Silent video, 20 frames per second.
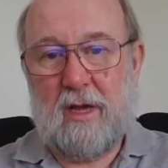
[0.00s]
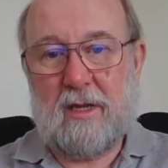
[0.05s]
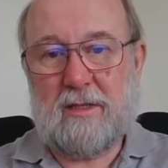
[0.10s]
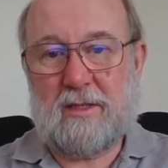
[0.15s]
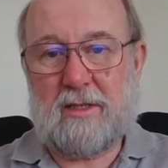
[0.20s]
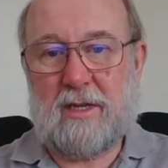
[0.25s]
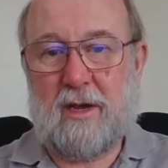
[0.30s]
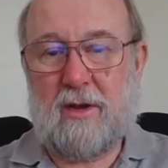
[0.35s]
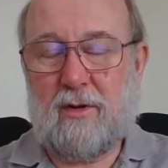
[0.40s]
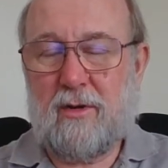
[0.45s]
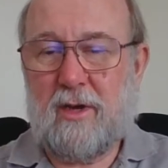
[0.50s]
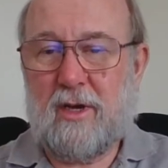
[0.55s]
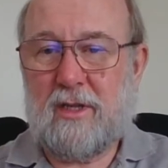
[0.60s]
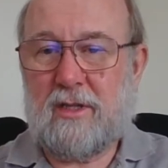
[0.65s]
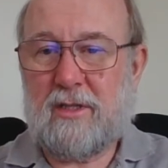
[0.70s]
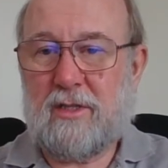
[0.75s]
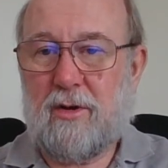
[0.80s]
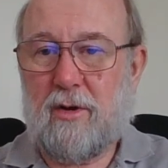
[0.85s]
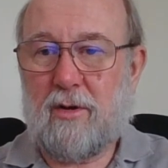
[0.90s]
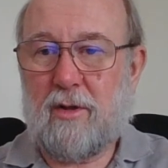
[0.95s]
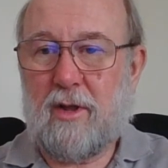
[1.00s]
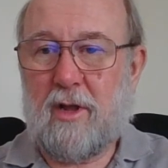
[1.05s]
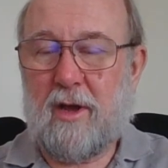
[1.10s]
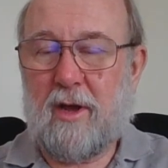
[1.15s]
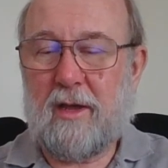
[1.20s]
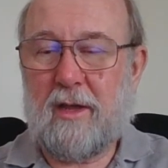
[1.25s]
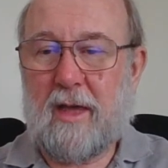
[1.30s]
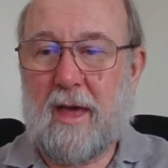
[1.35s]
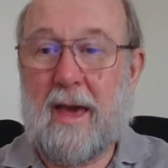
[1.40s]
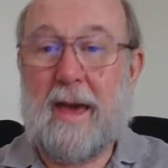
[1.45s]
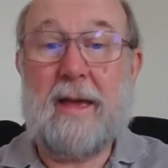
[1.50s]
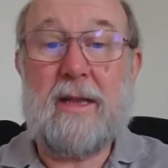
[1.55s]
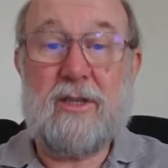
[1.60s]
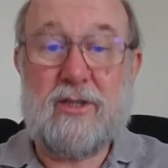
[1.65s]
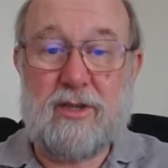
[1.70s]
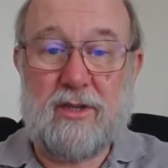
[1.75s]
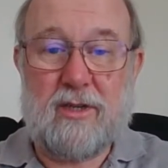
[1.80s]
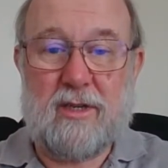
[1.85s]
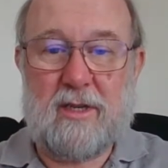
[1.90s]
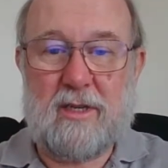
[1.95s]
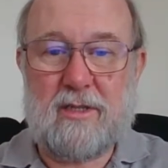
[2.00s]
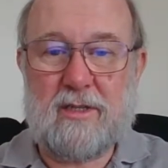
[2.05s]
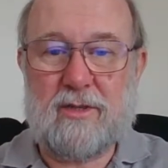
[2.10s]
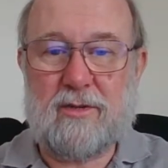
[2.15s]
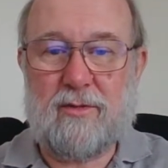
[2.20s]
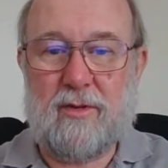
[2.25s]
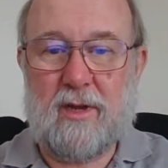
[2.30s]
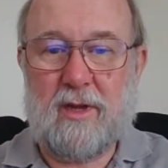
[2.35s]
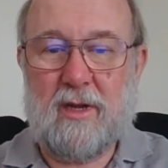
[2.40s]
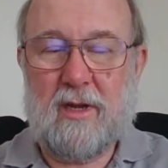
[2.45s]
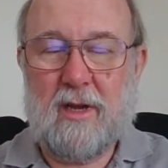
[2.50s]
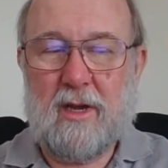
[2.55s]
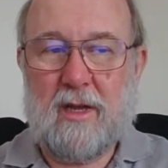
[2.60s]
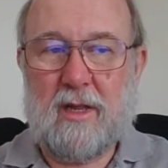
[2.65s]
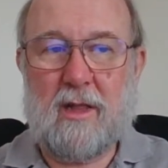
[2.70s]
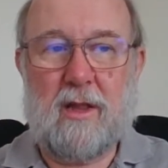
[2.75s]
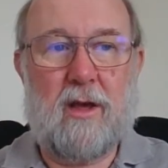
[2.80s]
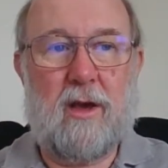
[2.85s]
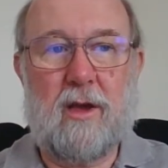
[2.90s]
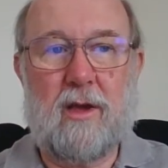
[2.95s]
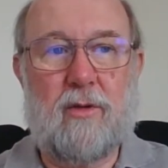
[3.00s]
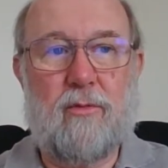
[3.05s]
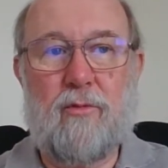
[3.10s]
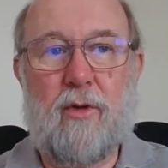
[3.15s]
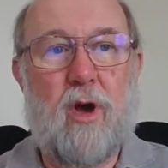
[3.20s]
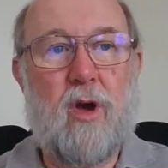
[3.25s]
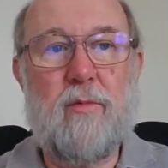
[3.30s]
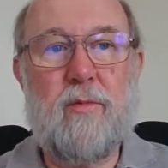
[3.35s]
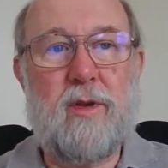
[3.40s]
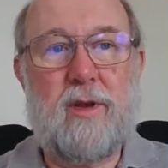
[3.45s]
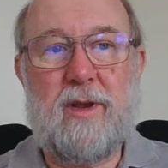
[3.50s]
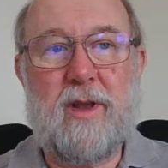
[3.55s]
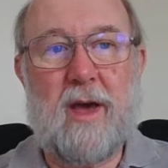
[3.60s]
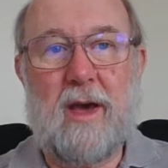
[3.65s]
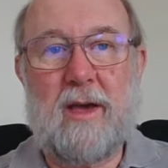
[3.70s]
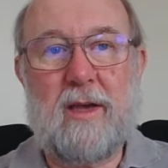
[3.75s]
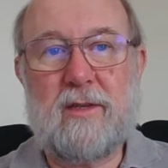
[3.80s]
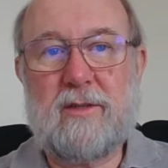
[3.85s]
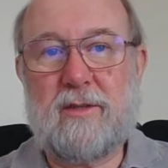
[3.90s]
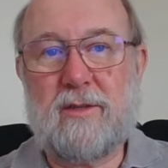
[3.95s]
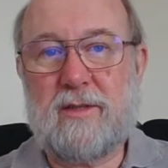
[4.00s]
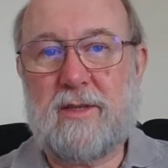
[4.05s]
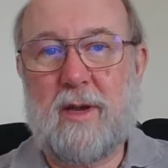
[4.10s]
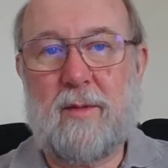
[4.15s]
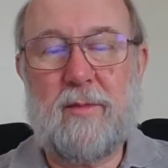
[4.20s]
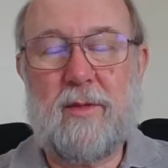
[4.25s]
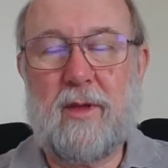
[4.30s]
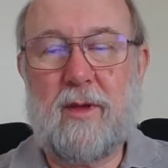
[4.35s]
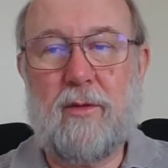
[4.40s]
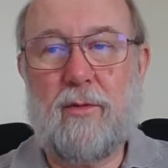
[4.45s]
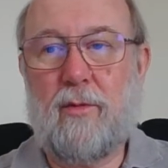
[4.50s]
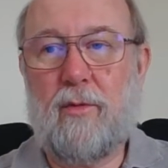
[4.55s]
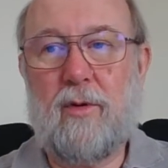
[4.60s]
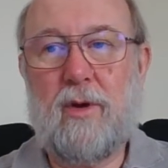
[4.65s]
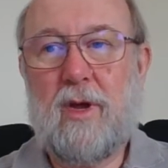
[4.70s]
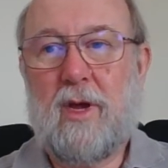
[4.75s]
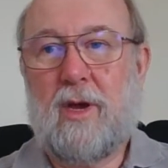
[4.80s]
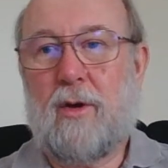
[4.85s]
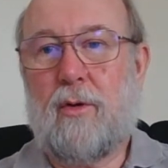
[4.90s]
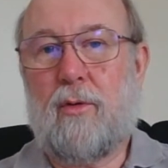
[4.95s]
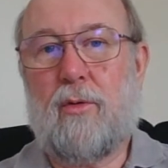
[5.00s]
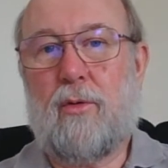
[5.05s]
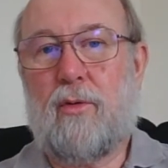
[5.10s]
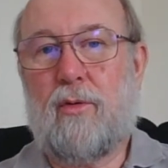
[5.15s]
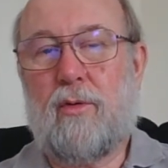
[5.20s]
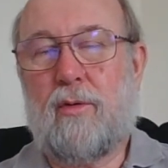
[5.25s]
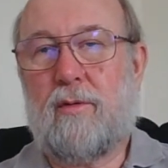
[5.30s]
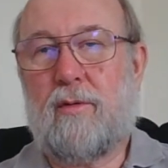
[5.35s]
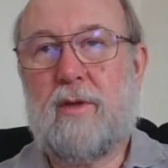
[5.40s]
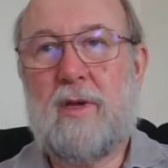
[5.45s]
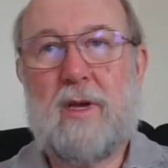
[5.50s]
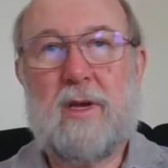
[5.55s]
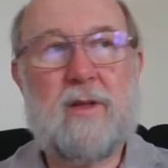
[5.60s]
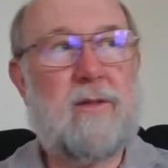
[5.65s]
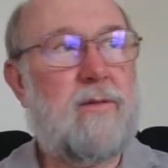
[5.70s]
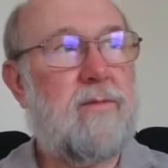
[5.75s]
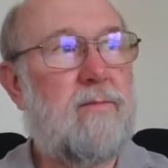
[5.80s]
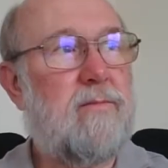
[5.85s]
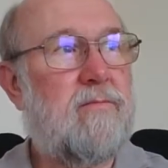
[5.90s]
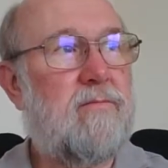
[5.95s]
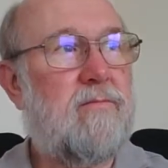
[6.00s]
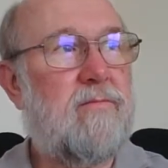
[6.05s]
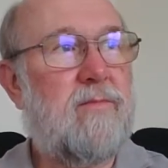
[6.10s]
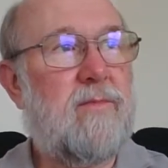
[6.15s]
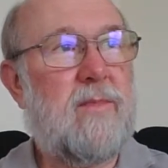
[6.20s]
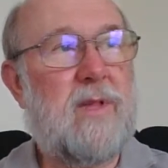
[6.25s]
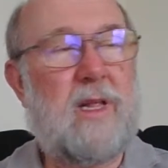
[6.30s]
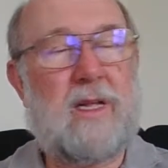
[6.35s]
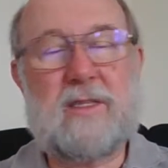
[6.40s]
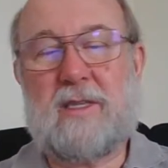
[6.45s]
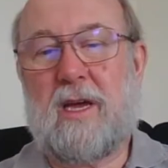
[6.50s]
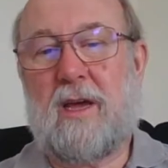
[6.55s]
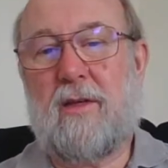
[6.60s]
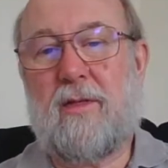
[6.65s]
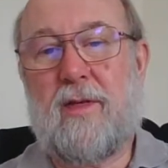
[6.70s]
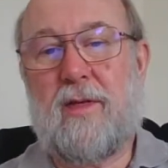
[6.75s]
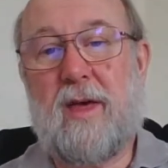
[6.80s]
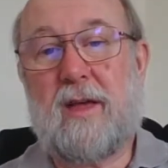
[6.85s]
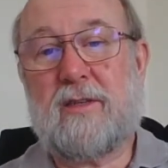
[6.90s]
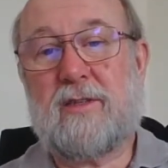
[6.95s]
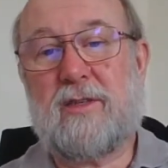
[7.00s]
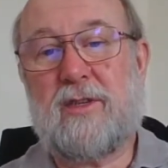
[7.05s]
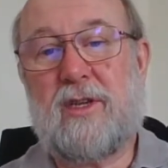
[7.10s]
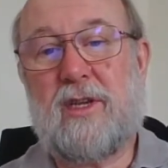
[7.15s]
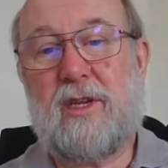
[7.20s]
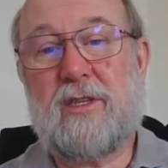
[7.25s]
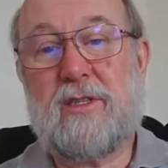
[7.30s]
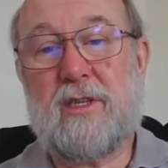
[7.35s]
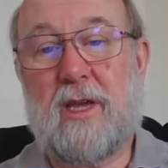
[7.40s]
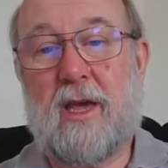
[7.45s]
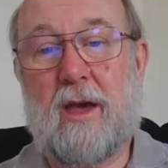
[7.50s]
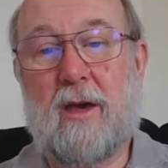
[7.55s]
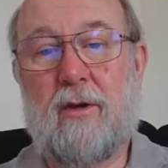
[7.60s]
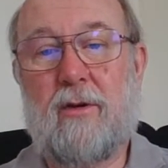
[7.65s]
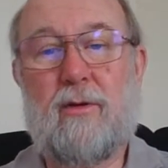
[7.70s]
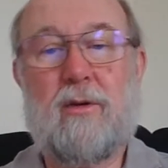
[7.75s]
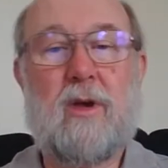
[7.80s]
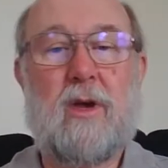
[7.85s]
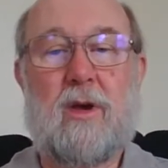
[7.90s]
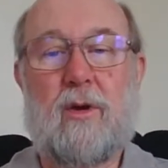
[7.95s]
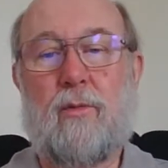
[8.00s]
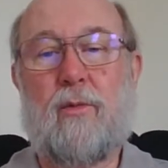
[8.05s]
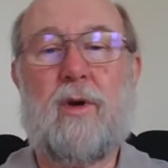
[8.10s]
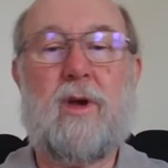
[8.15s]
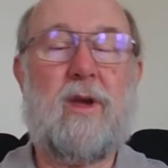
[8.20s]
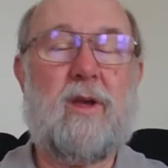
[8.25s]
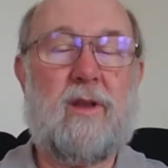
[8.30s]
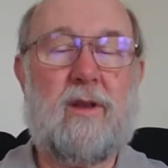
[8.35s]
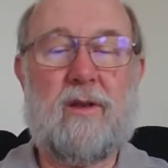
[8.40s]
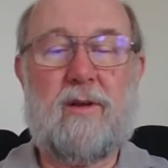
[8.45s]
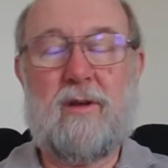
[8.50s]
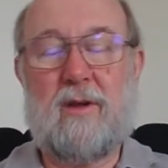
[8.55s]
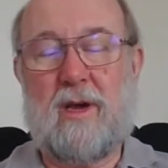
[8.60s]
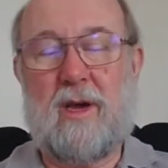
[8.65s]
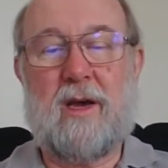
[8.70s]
So it's not like ancient history, like Roman days or something, or let's say 1,000 years ago, when